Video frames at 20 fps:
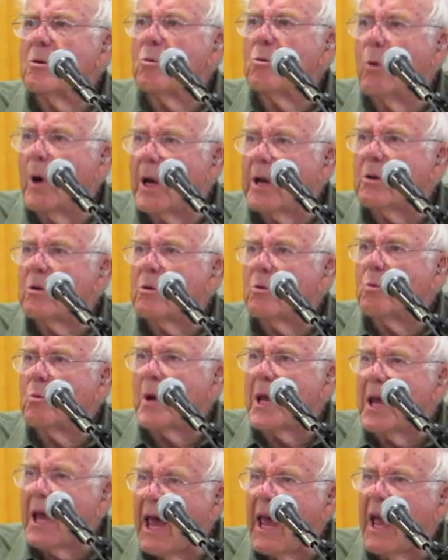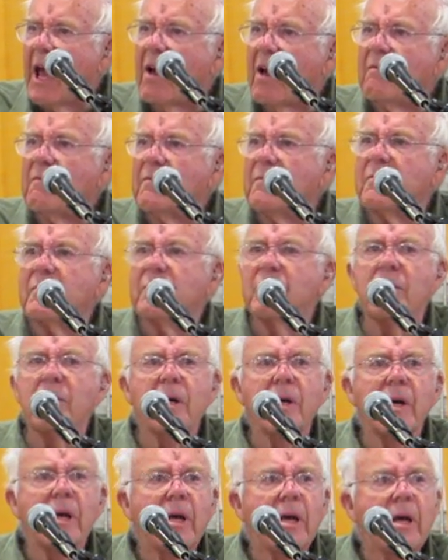what we have
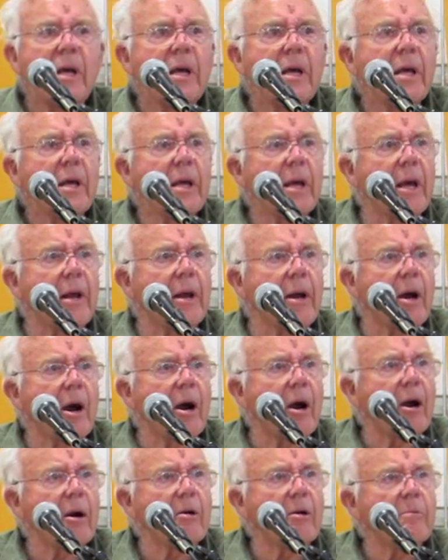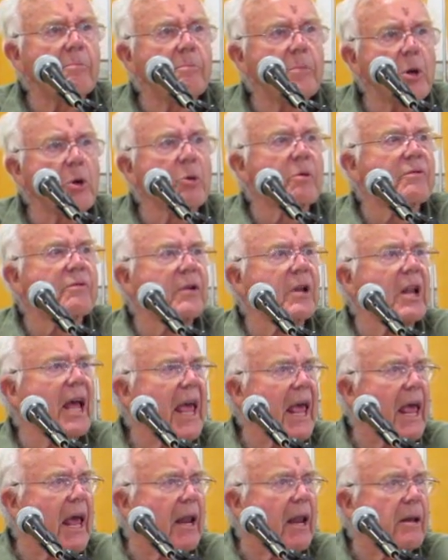in our beautiful
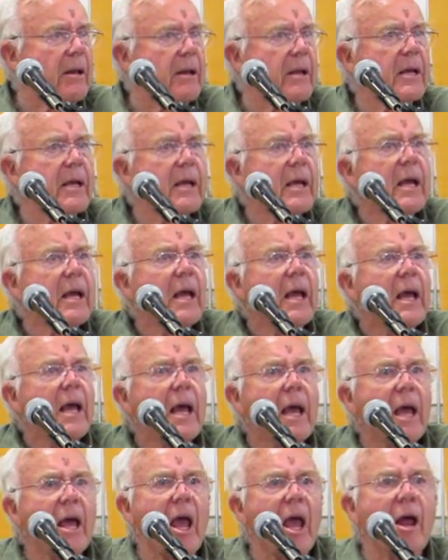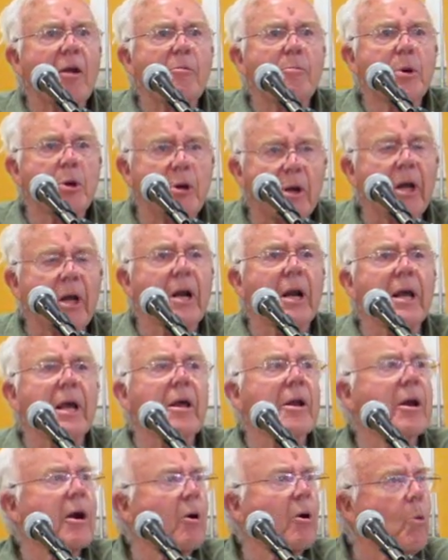land, and particularly
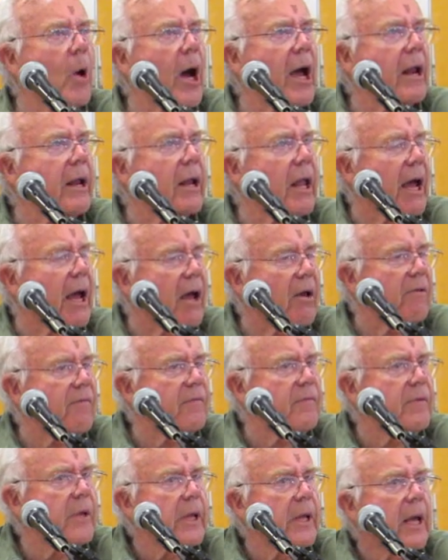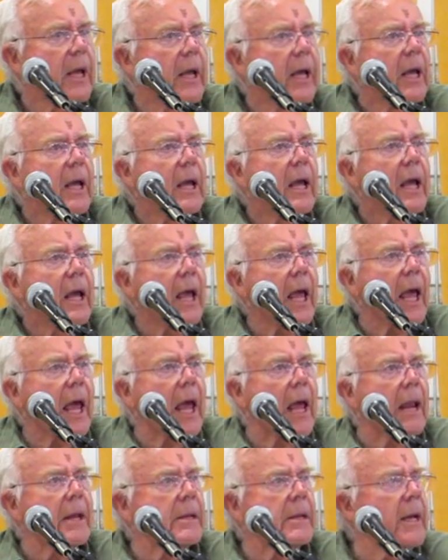in our wildlife.
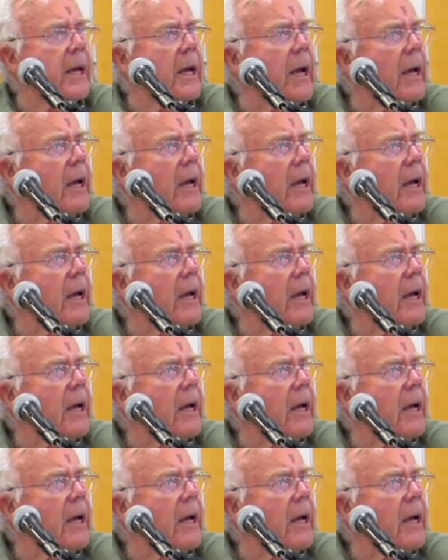And